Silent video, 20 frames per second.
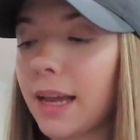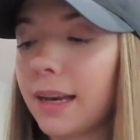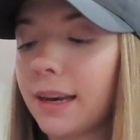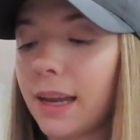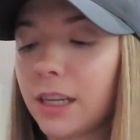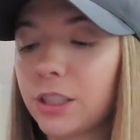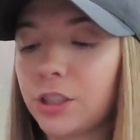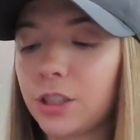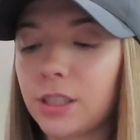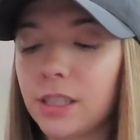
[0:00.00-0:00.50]

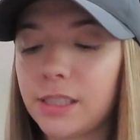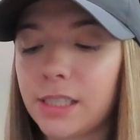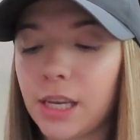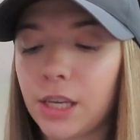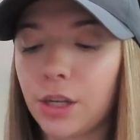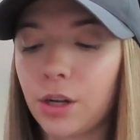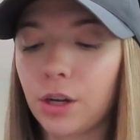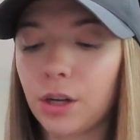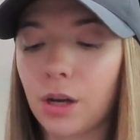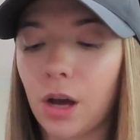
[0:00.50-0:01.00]
Next, you're gonna
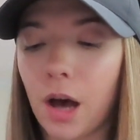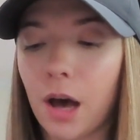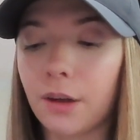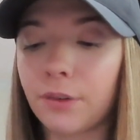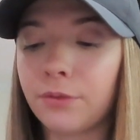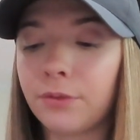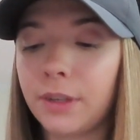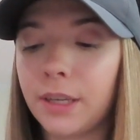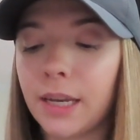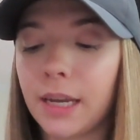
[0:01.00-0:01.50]
take your
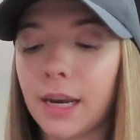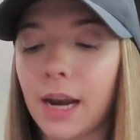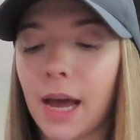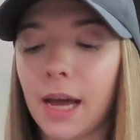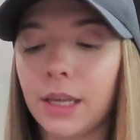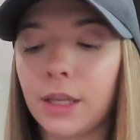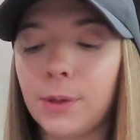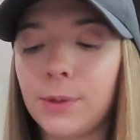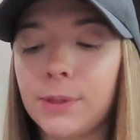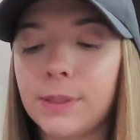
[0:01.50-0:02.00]
coffee, and
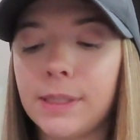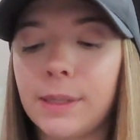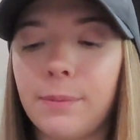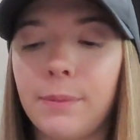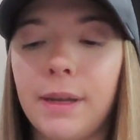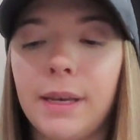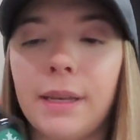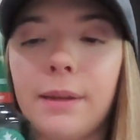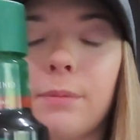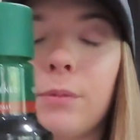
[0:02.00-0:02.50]
I use the
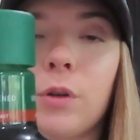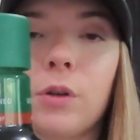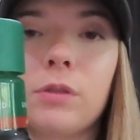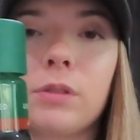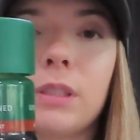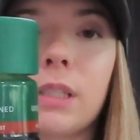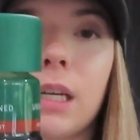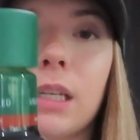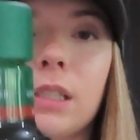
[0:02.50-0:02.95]
medium roast